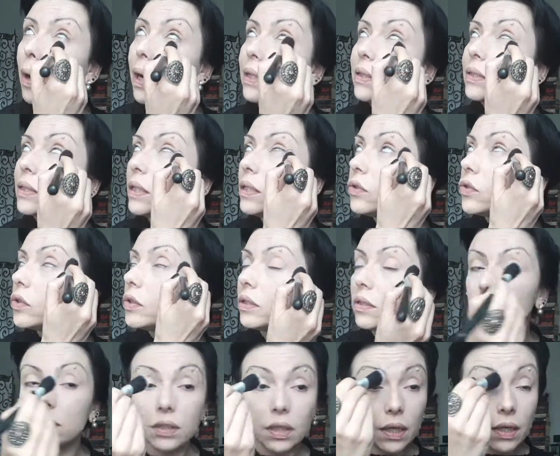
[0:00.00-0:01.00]
press
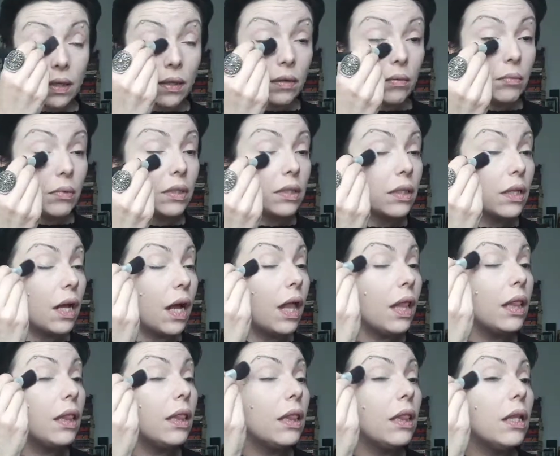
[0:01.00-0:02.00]
into the skin, but
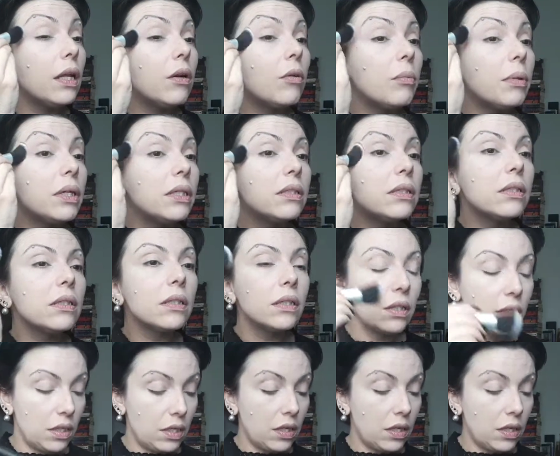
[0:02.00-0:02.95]
a little bit,